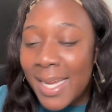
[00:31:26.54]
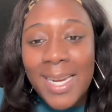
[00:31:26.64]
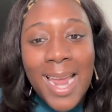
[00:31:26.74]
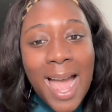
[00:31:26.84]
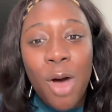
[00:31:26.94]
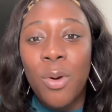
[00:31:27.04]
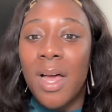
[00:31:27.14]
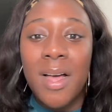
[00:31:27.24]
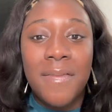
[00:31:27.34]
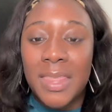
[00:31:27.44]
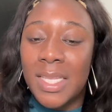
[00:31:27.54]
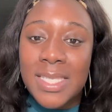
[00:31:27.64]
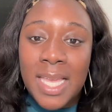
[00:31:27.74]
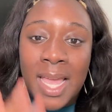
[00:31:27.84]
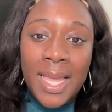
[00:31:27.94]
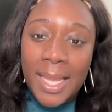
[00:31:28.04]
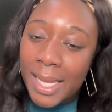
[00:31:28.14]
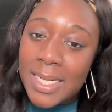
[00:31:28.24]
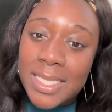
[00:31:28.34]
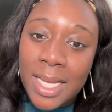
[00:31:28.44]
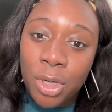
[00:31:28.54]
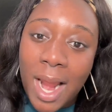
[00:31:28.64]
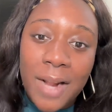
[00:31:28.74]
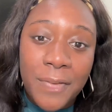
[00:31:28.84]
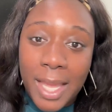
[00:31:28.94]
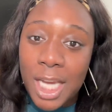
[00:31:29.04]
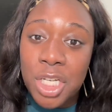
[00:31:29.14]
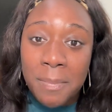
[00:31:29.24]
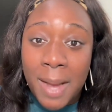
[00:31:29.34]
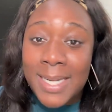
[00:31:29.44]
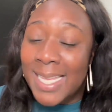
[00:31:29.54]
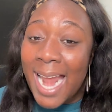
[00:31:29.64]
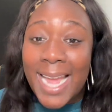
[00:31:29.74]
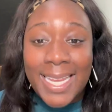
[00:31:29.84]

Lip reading: Get out of this instant gratification mindset.